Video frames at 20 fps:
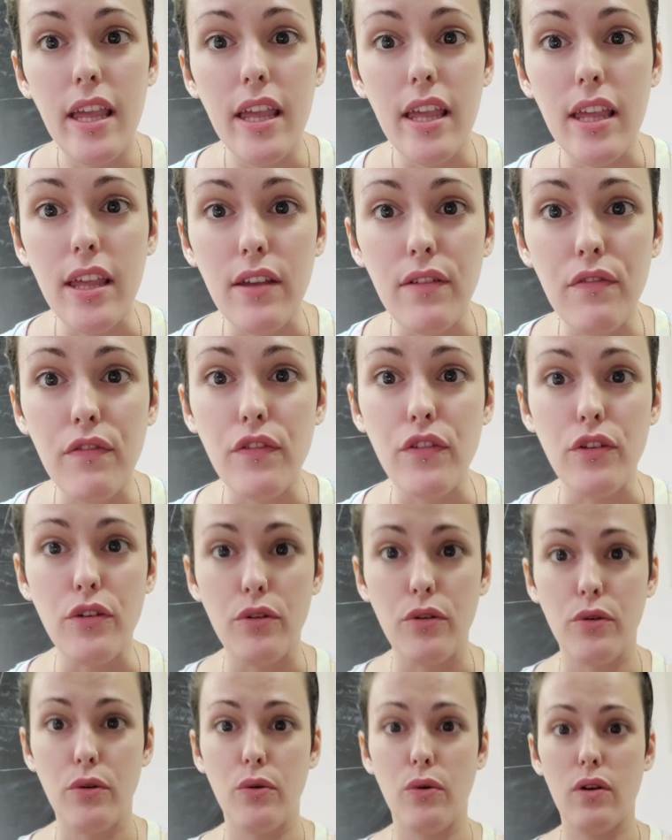if
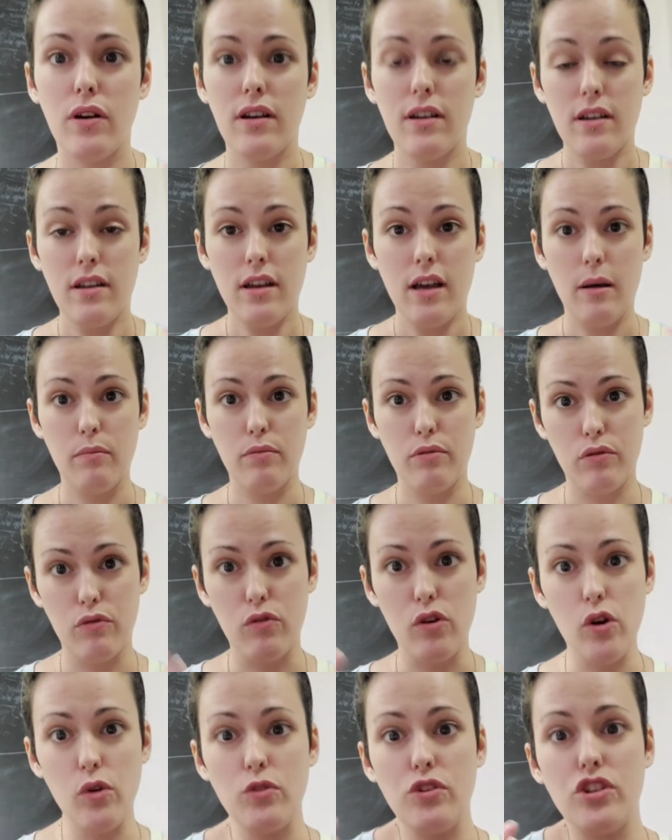you
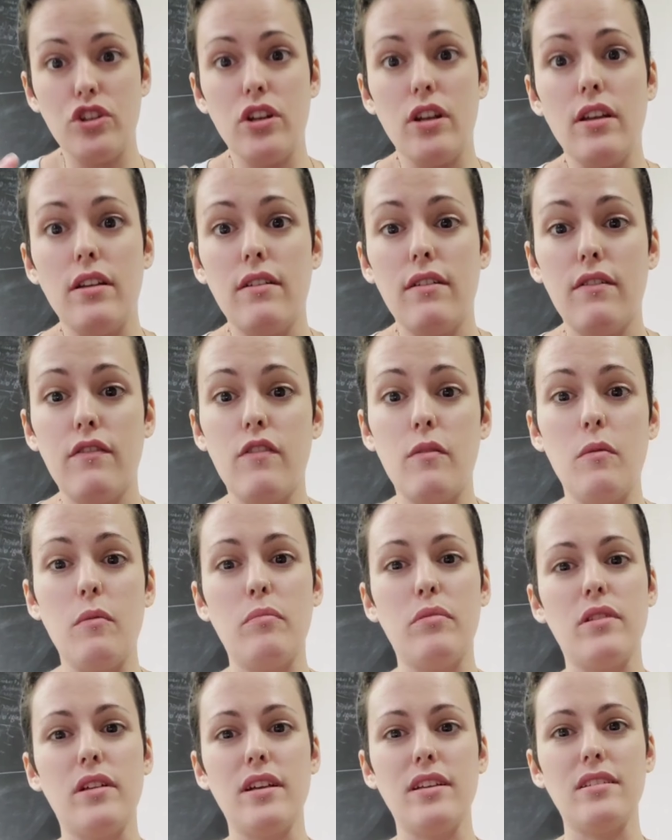approach it from a
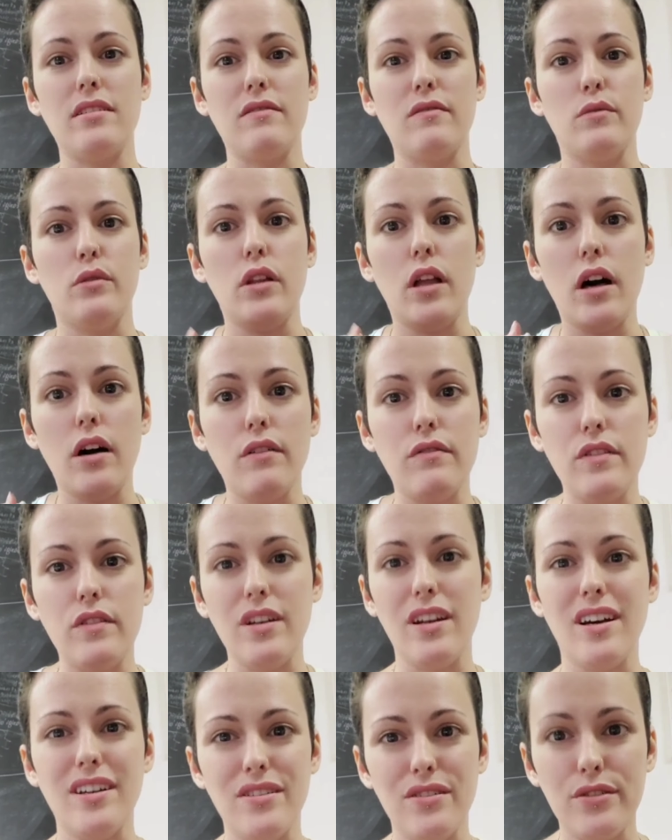place of love and
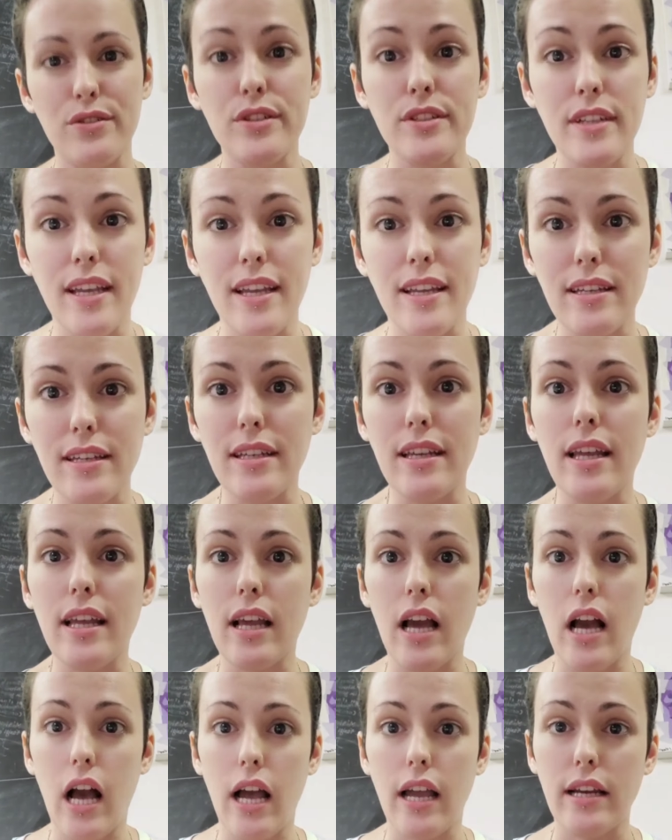understanding
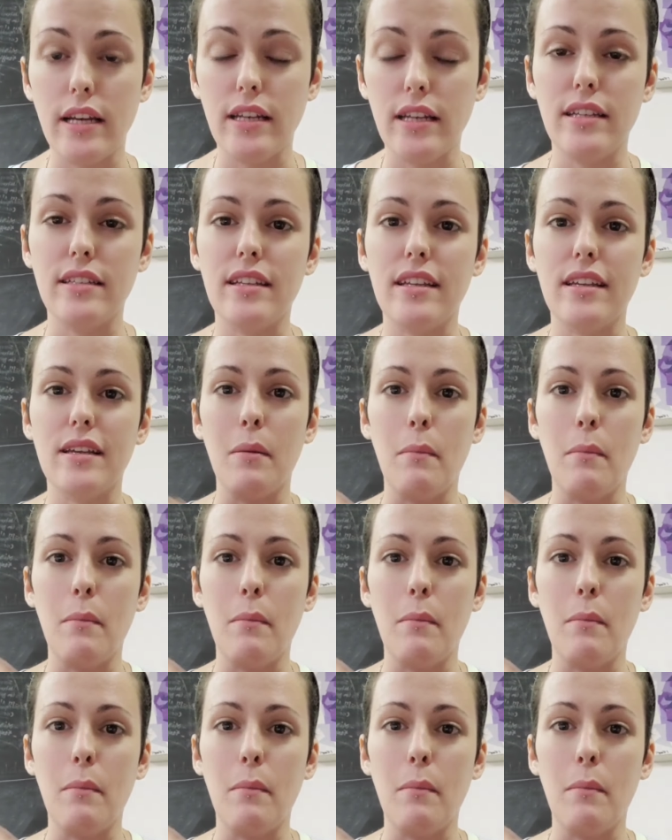and kindness and